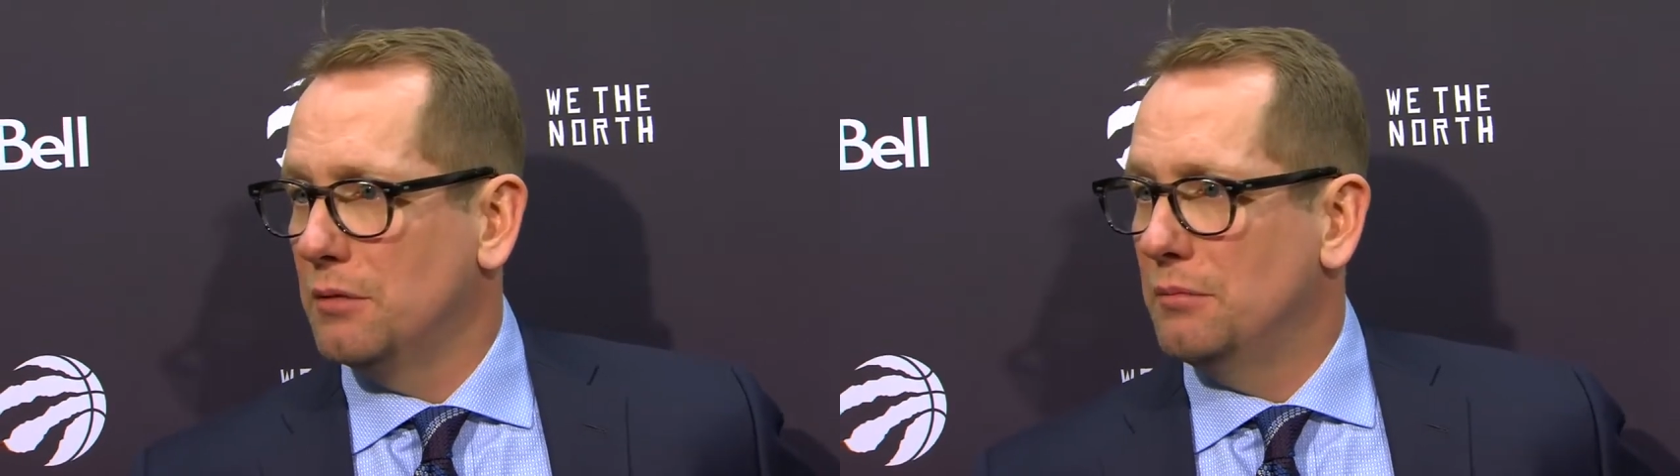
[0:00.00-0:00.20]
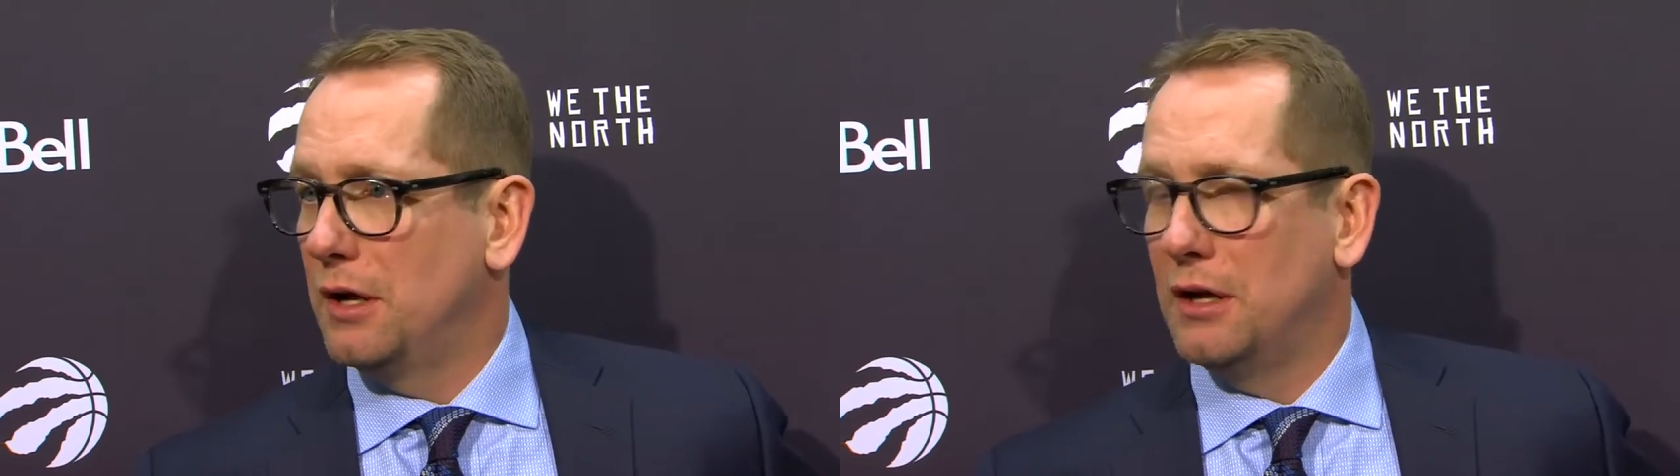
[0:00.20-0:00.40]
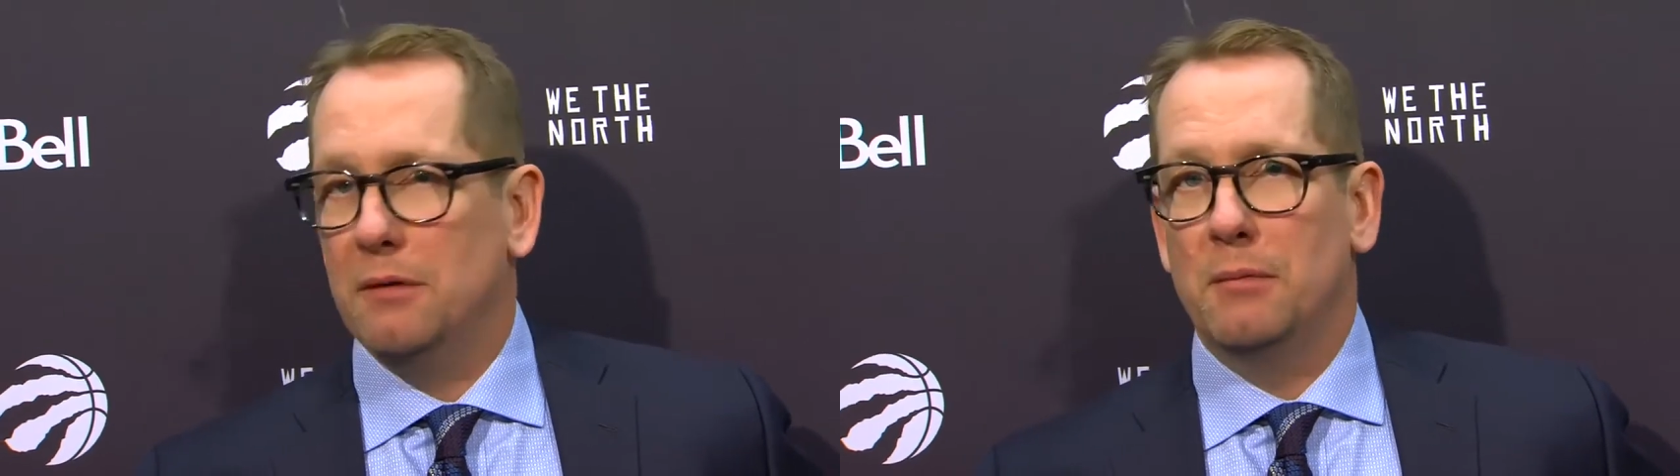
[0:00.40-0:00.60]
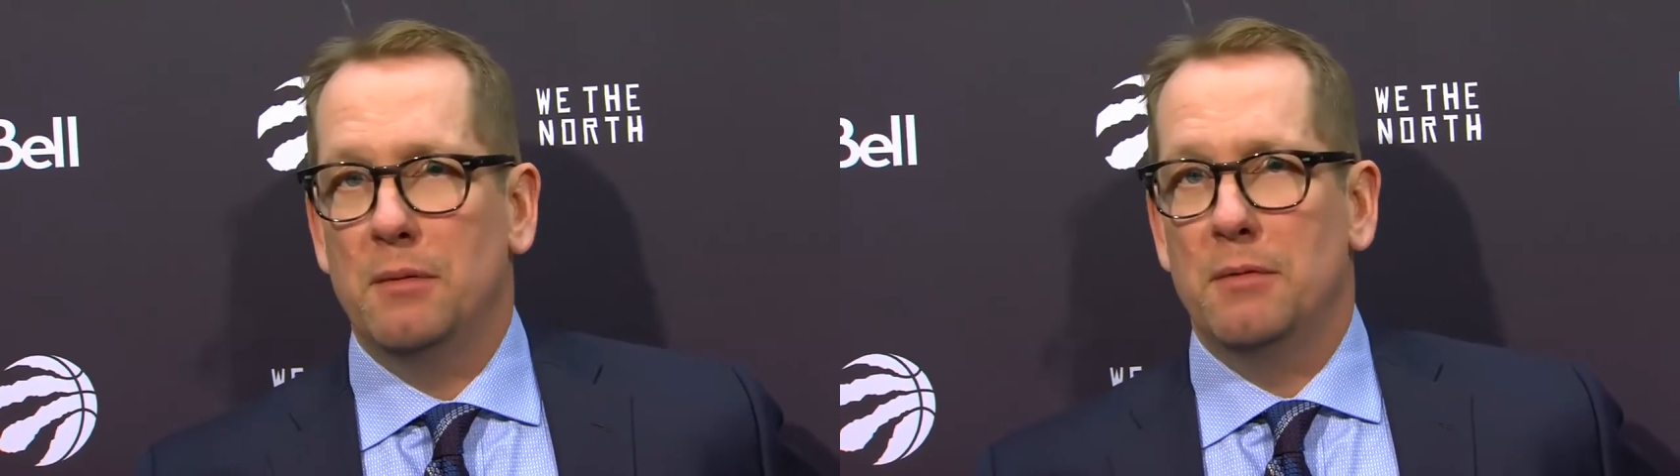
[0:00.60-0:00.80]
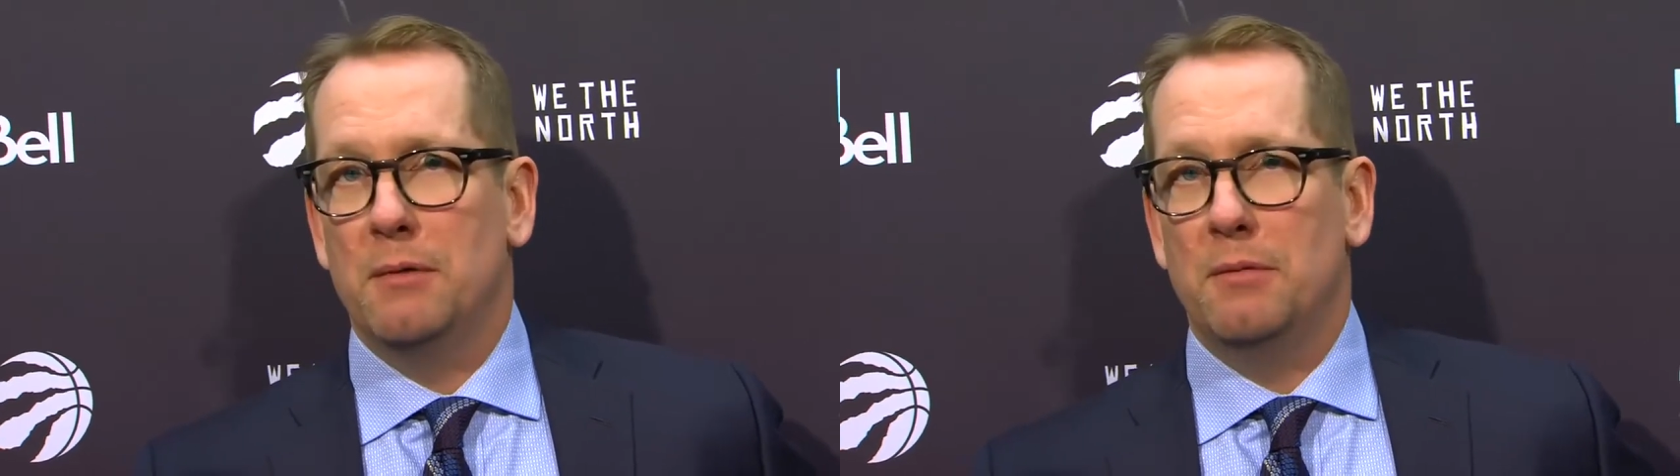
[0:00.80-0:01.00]

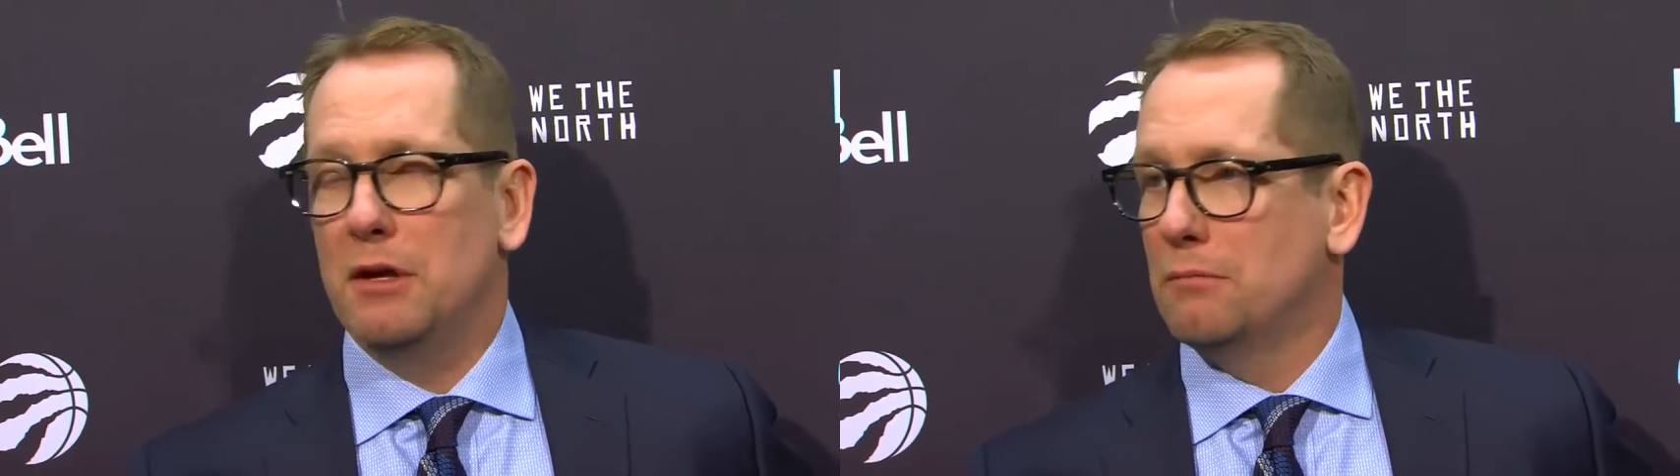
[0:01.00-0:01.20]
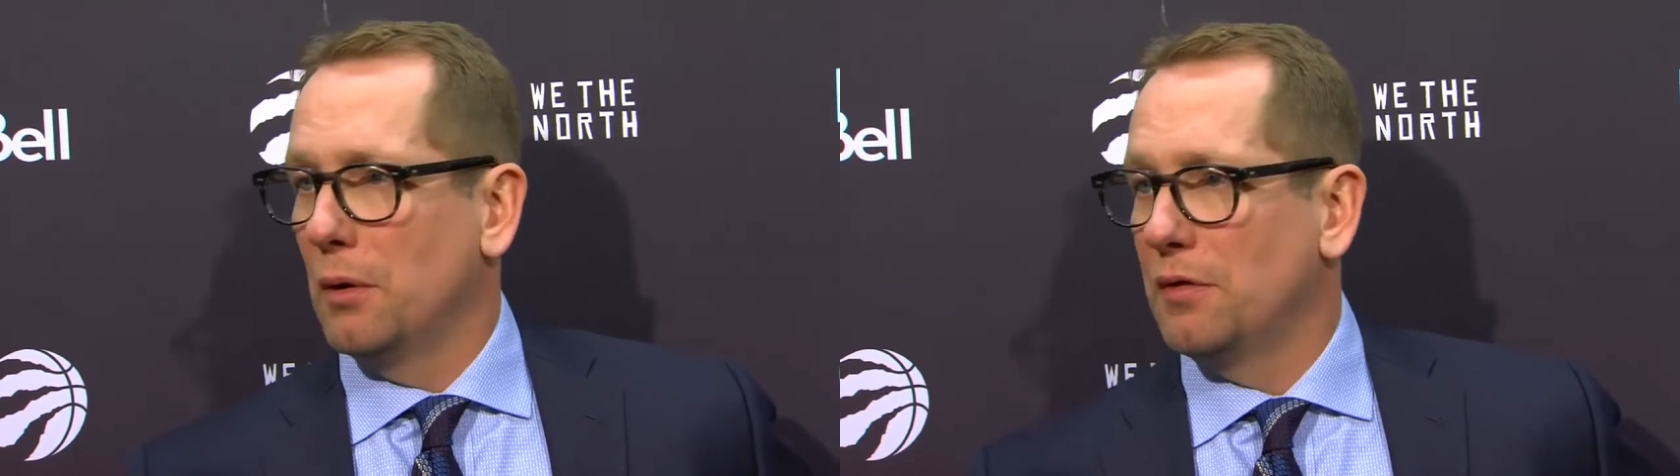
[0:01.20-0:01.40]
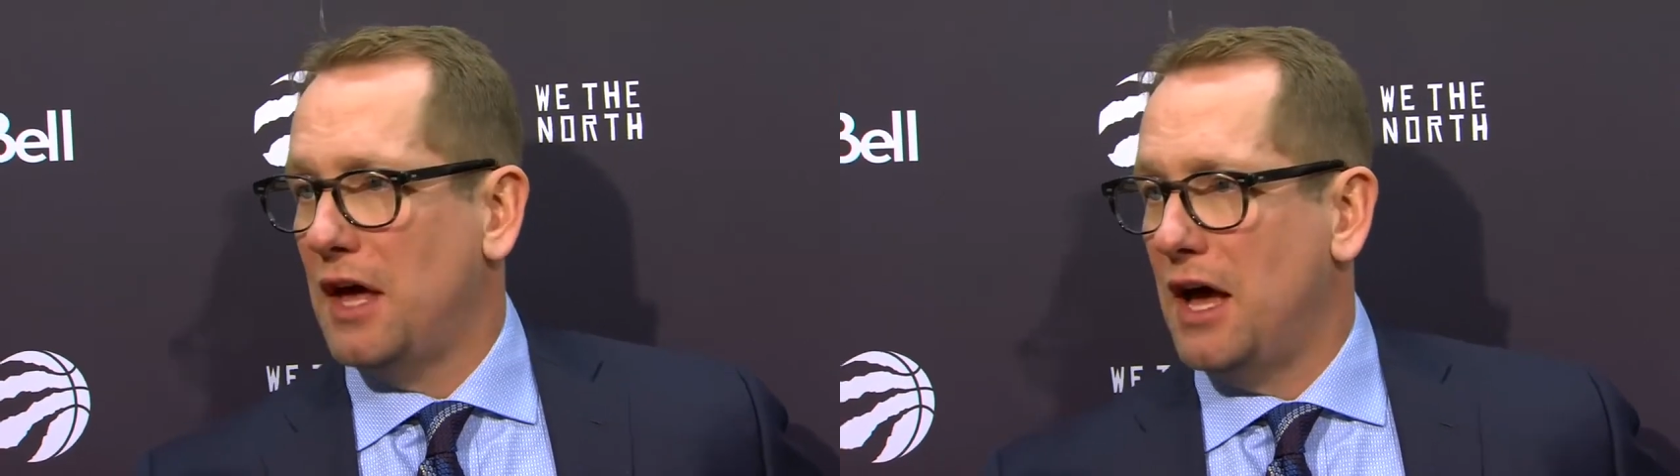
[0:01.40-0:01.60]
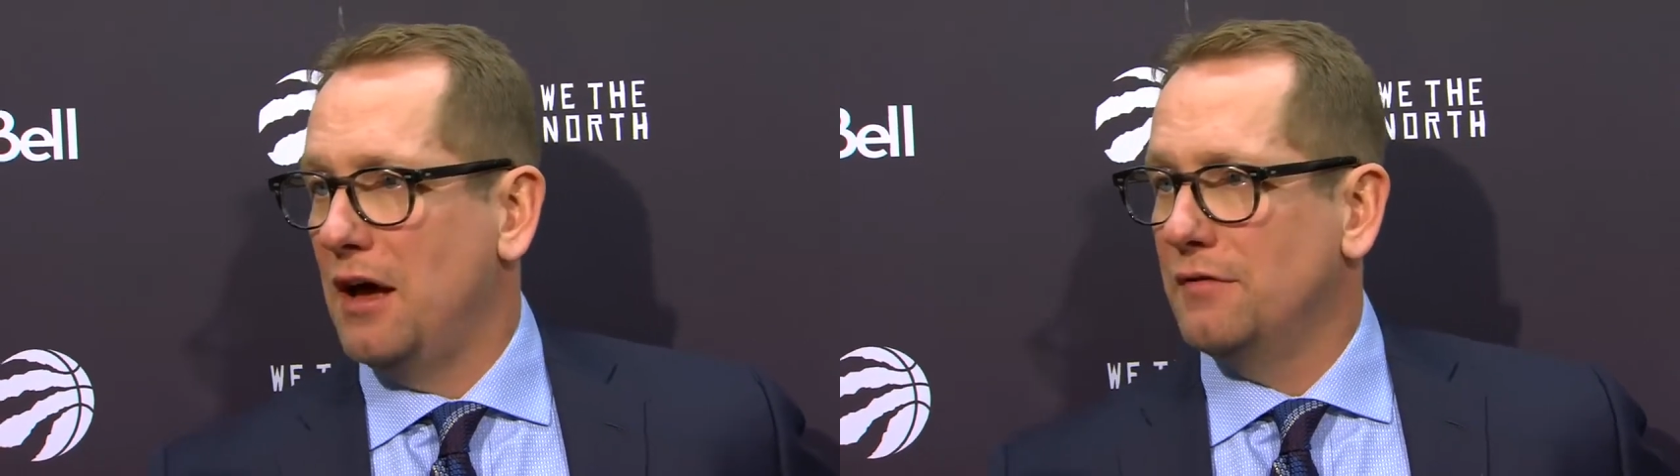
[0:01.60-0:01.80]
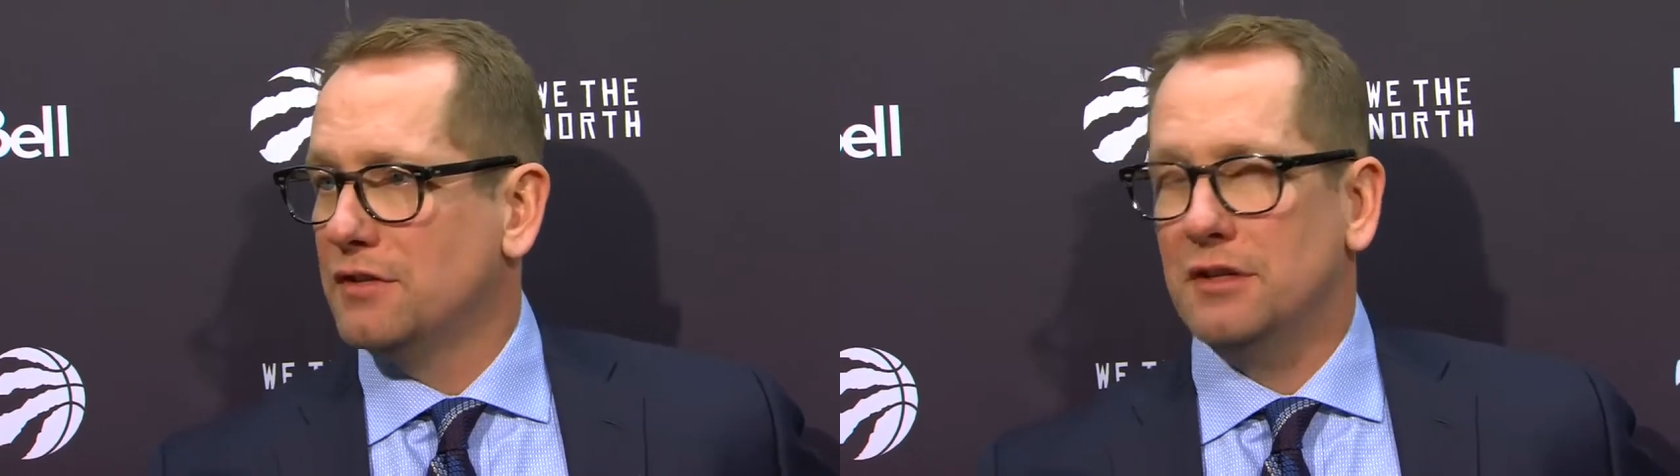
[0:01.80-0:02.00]
maybe in both
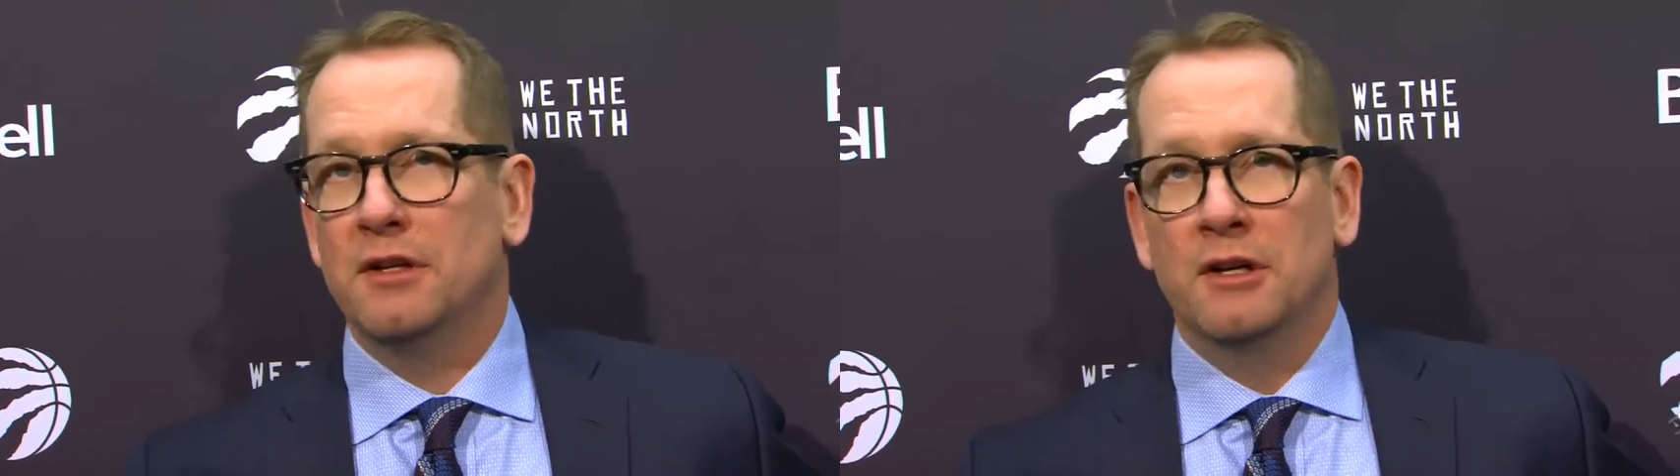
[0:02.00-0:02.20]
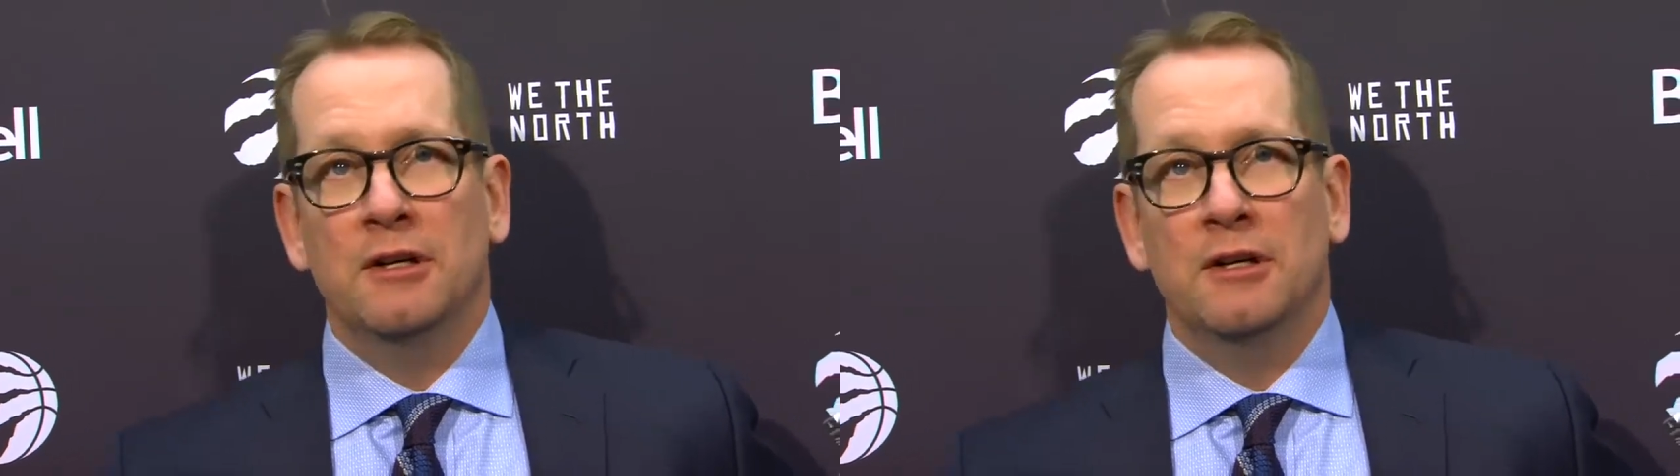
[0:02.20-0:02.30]
halves, and